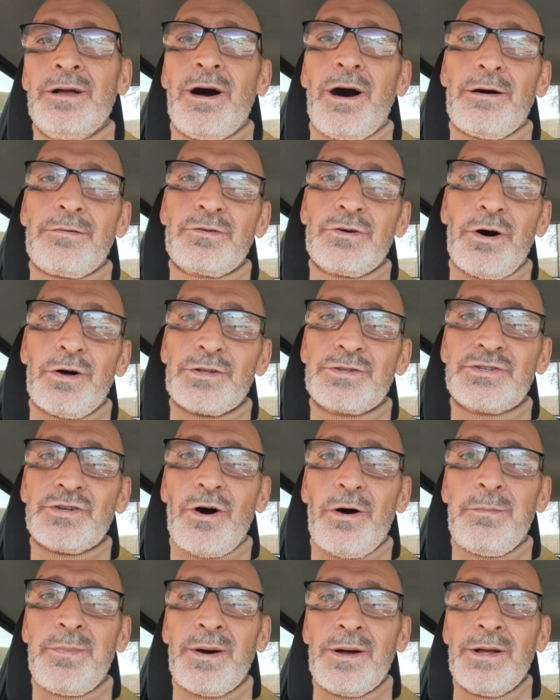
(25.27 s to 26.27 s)
I've got a
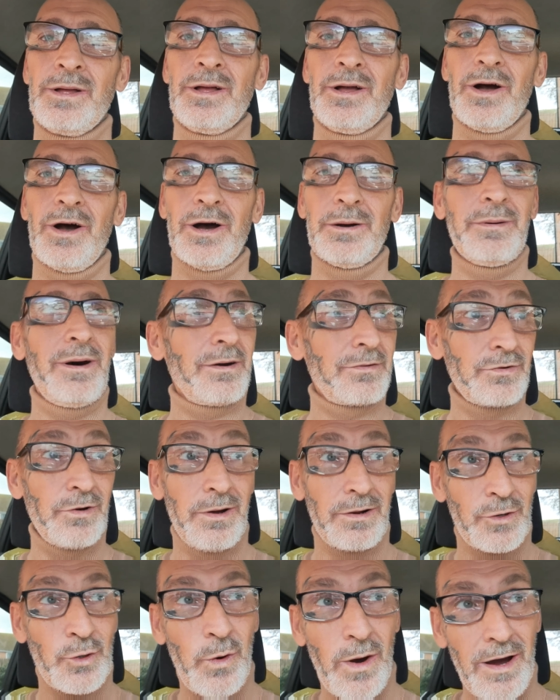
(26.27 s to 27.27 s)
job uh, I've
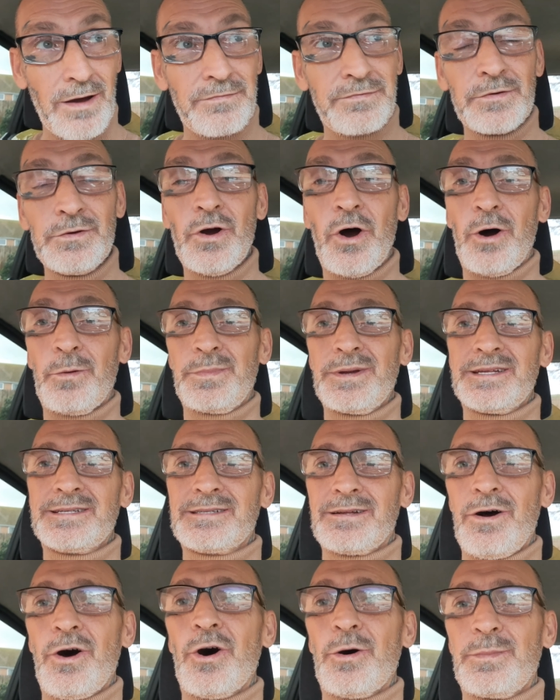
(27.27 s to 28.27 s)
got quite a few
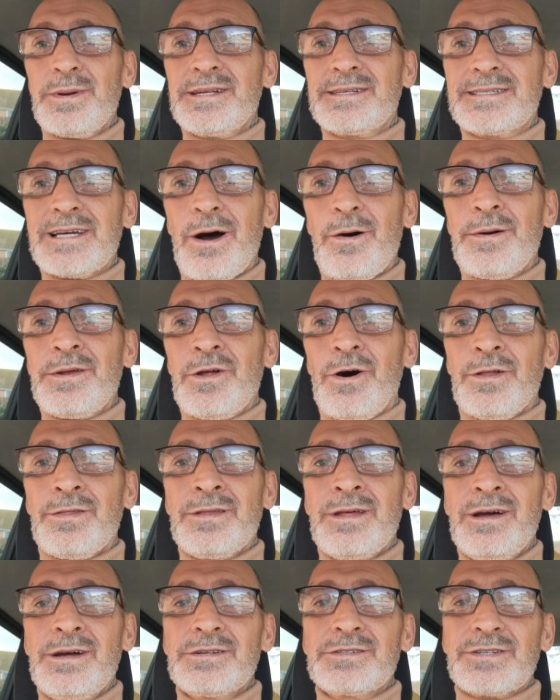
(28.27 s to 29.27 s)
hobbies hobbies going
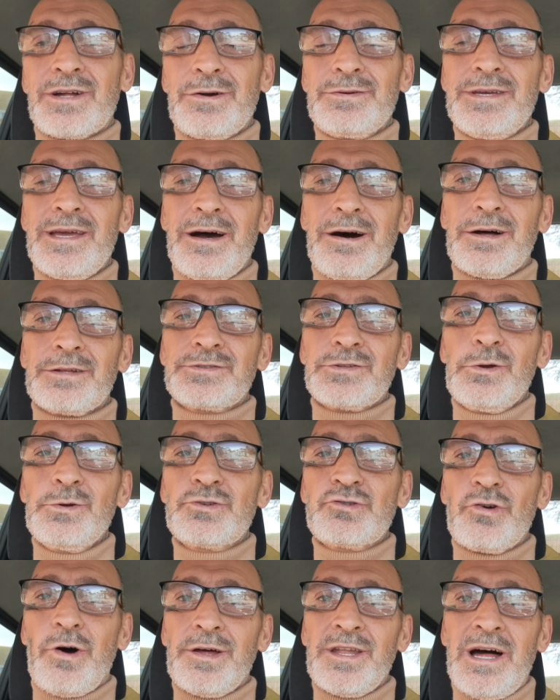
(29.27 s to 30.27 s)
on, so yeah, I do
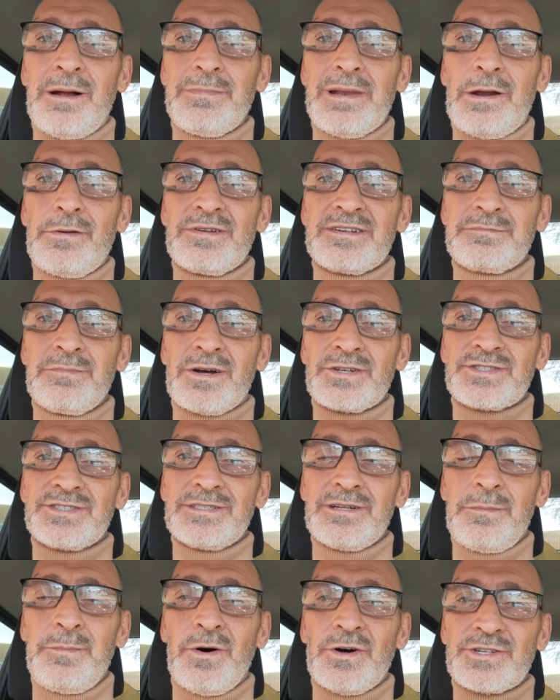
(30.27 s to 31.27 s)
try and upload as much
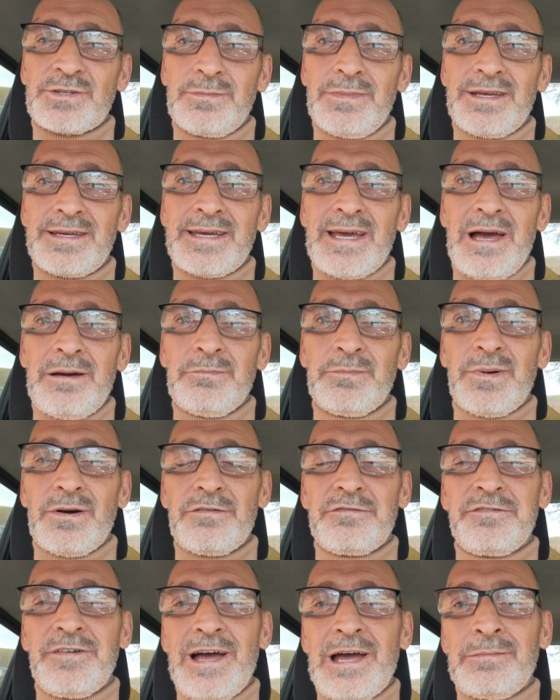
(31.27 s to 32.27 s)
as I possibly can.
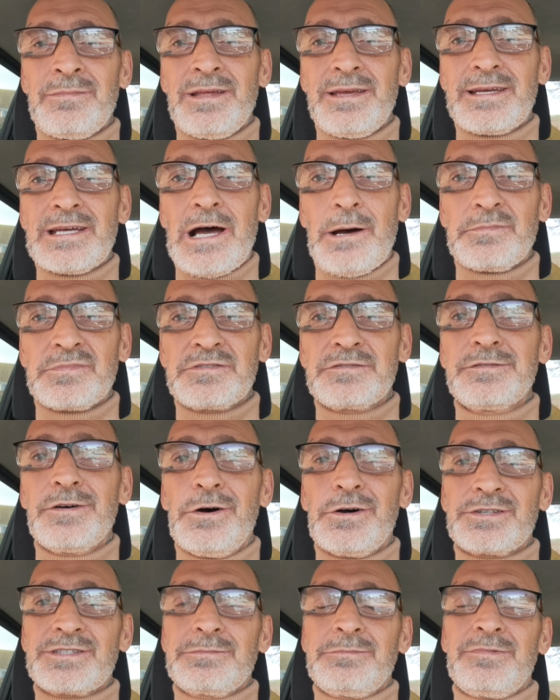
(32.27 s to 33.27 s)
But family comes
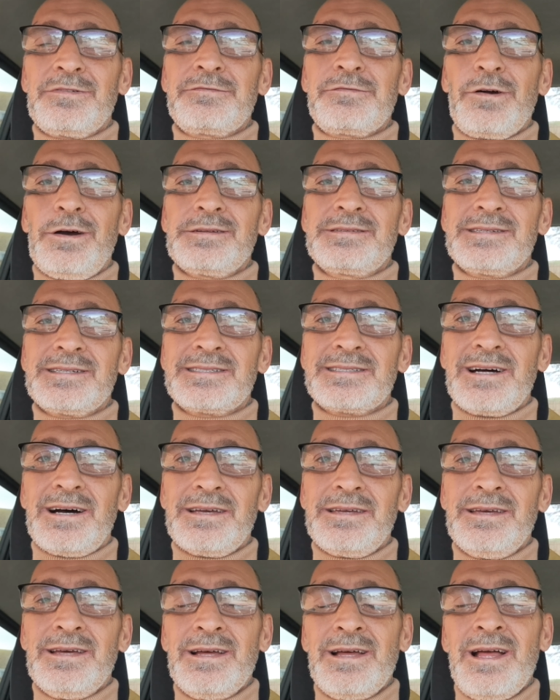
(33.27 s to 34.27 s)
first, I'm afraid to
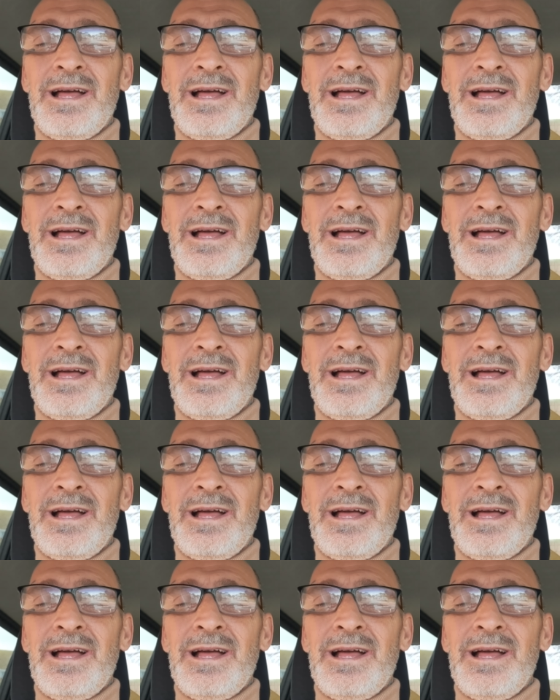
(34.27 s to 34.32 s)
say.